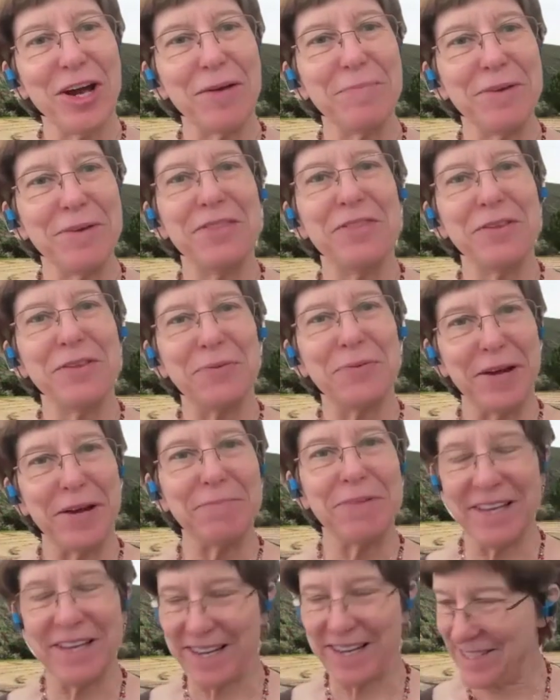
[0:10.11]
I'm in the right
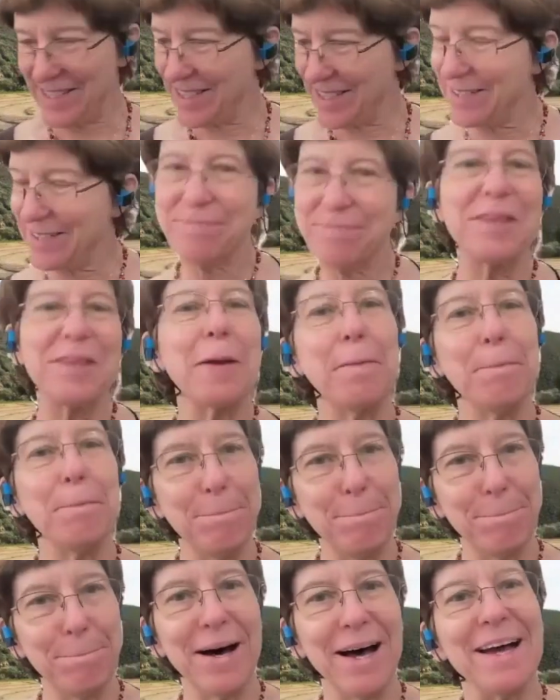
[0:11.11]
place,
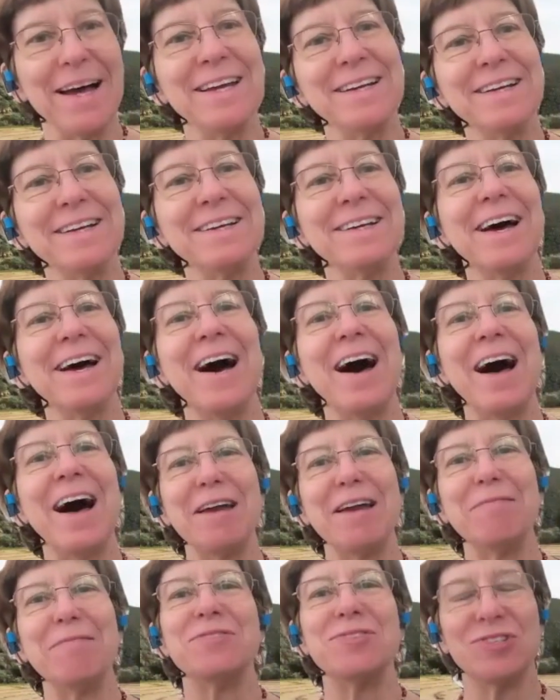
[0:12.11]
but
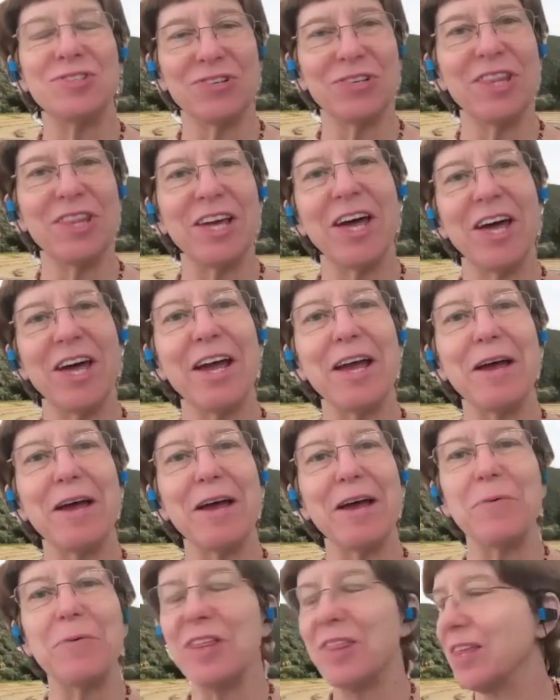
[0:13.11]
I'm sure that I
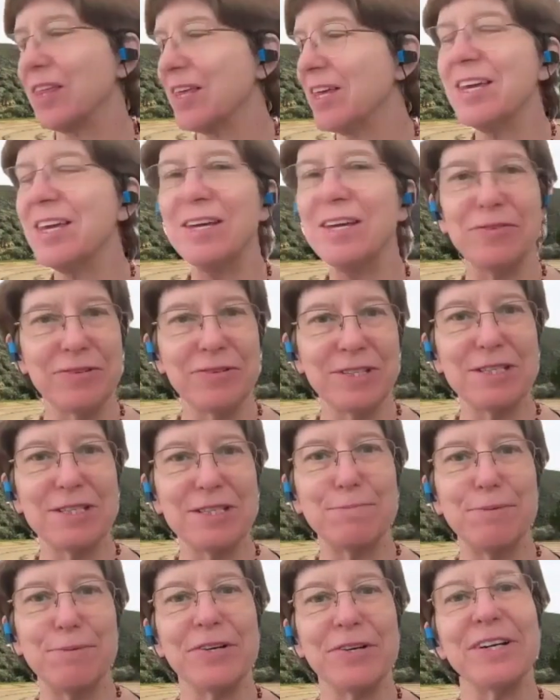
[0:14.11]
am with kindred
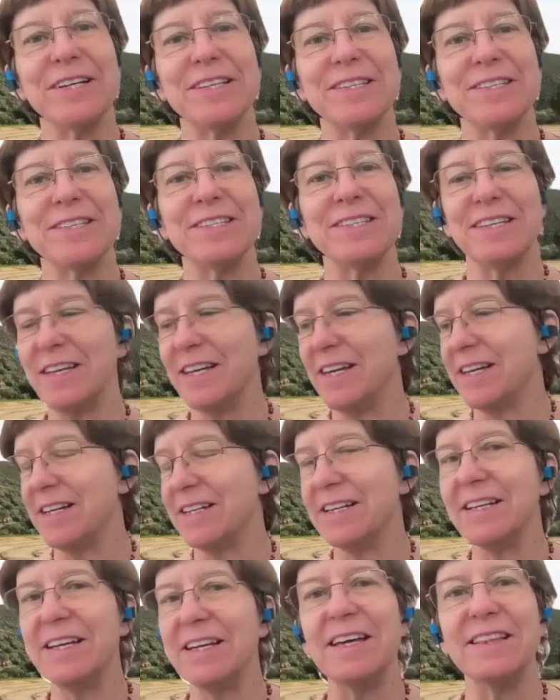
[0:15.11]
spirits
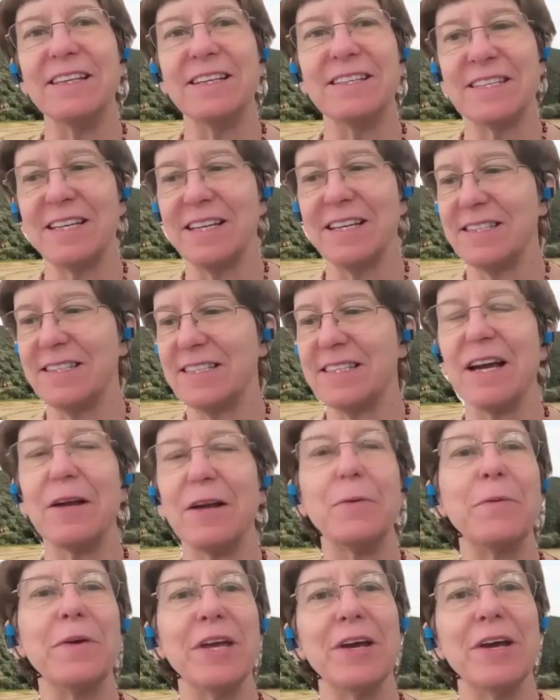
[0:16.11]
in the sense
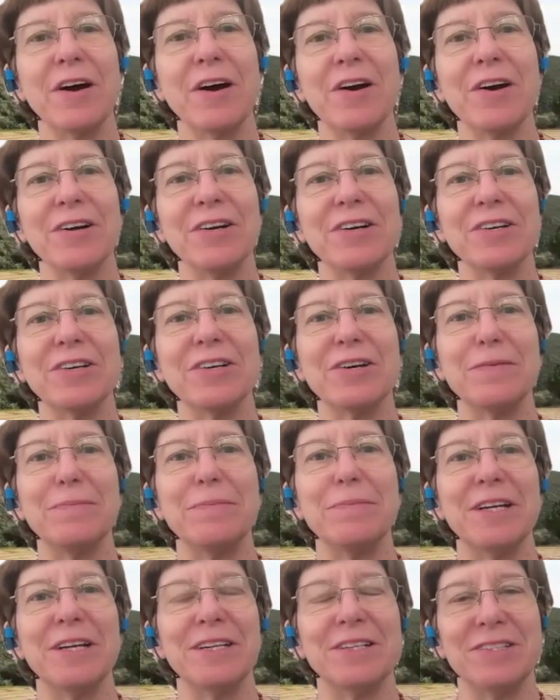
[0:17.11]
that we are
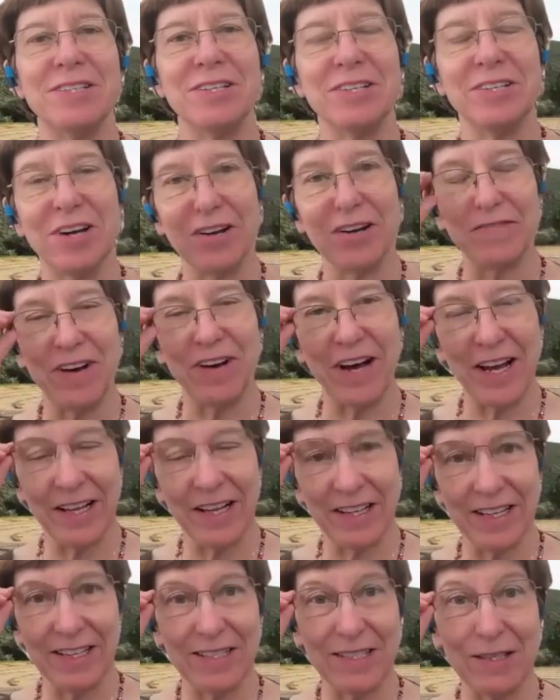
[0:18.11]
committed to
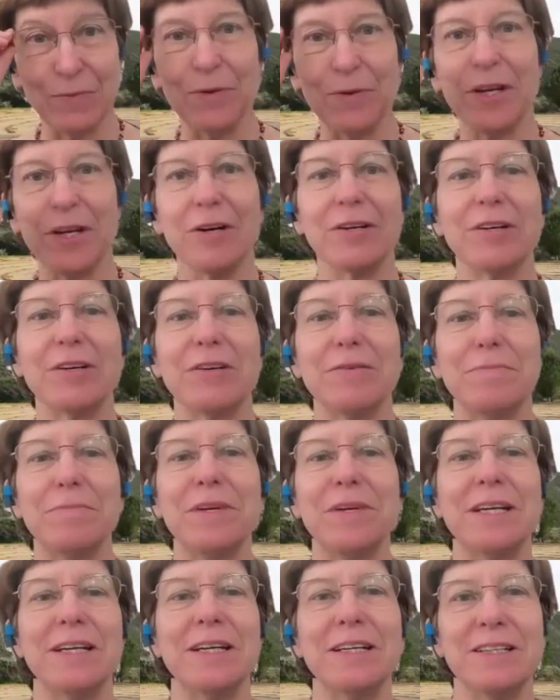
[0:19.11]
nonviolence, we are
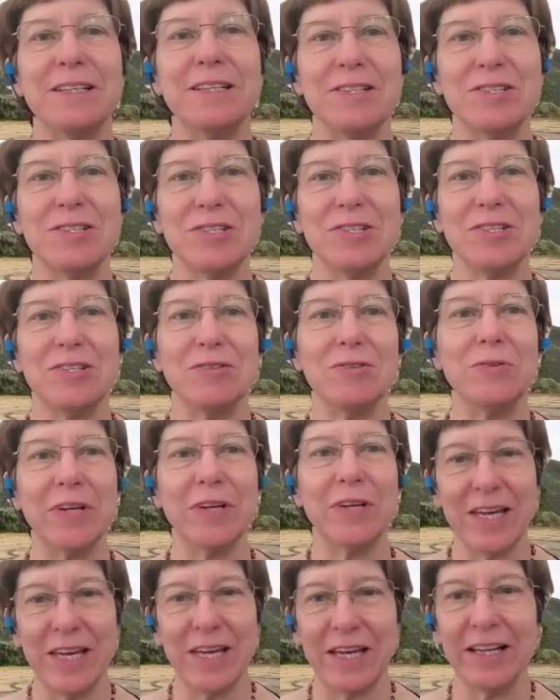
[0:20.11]
committed to
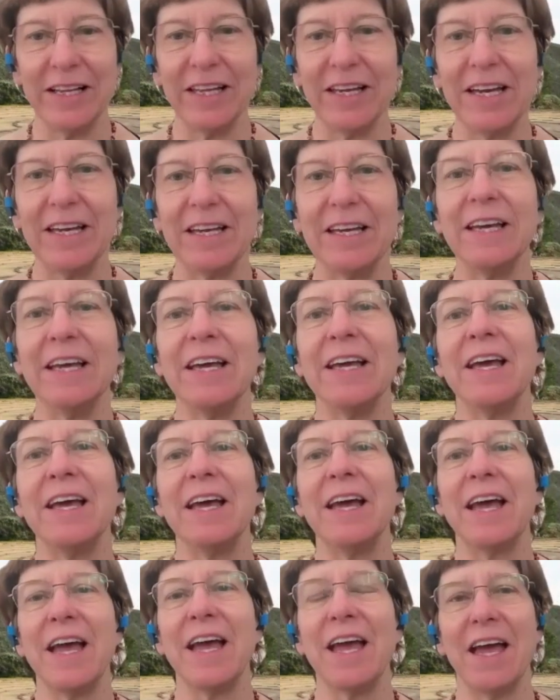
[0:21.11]
healing,
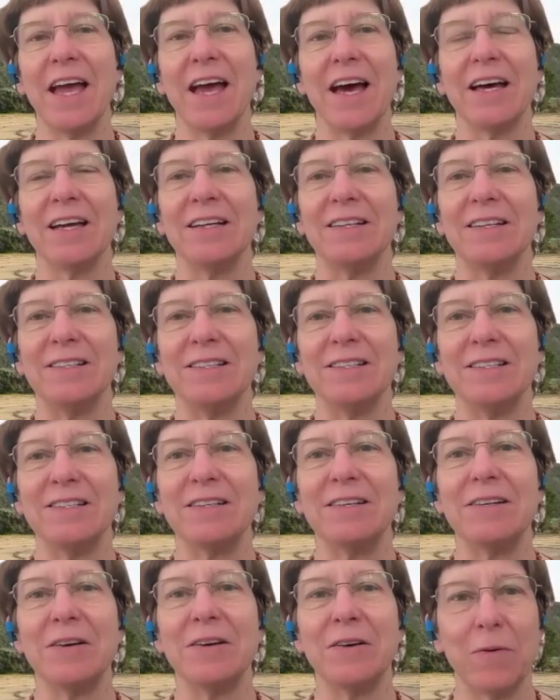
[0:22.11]
and
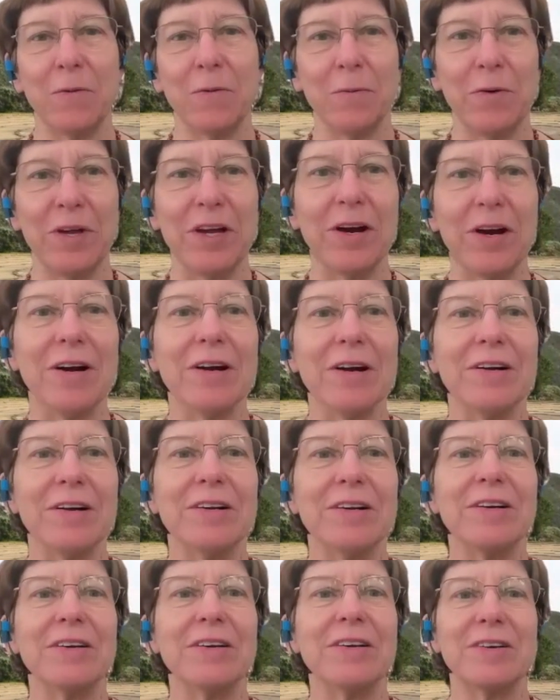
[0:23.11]
we
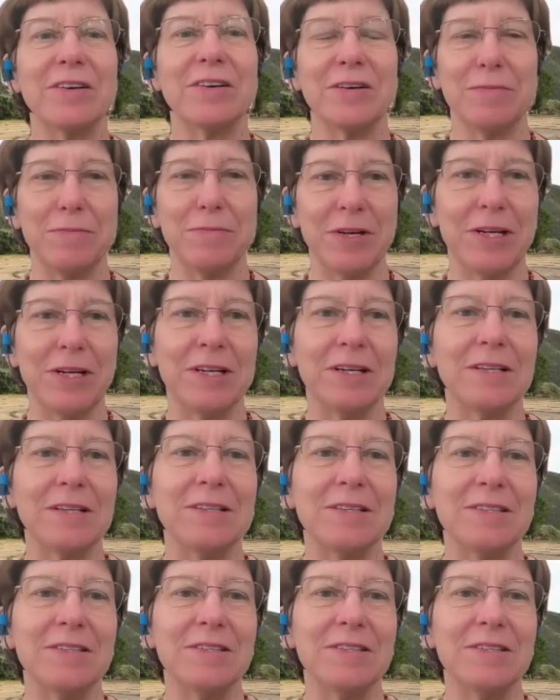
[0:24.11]
are committed